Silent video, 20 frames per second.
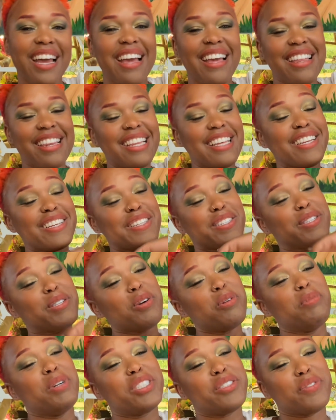Thank you so
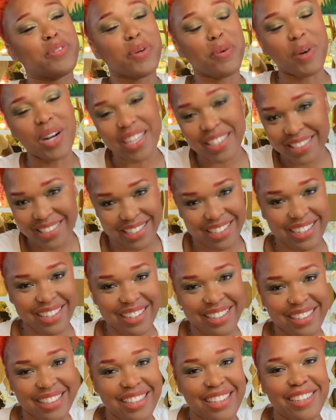much for
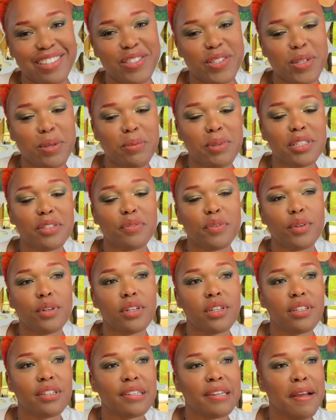watching. Thank you so much
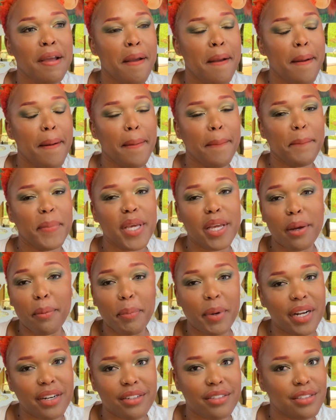for being a
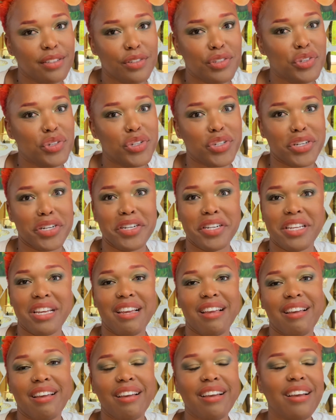part of this
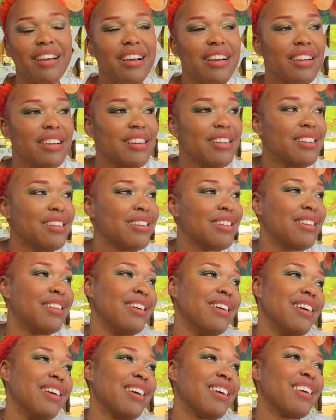journey.
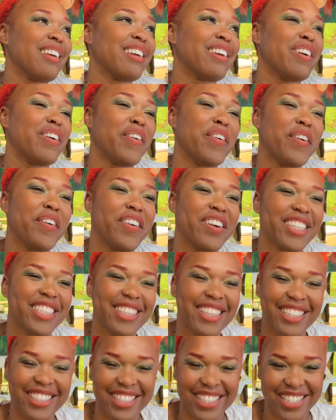
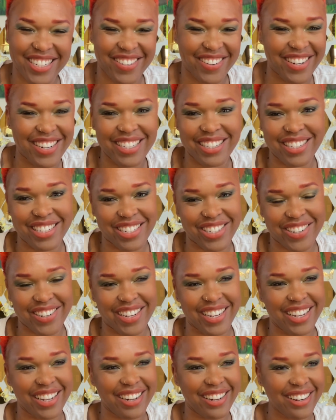This crazy
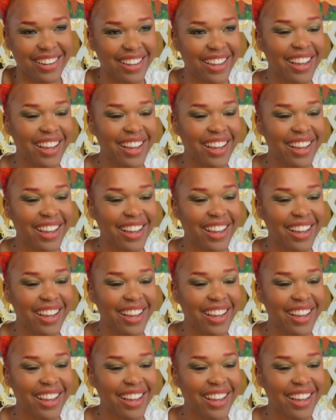train.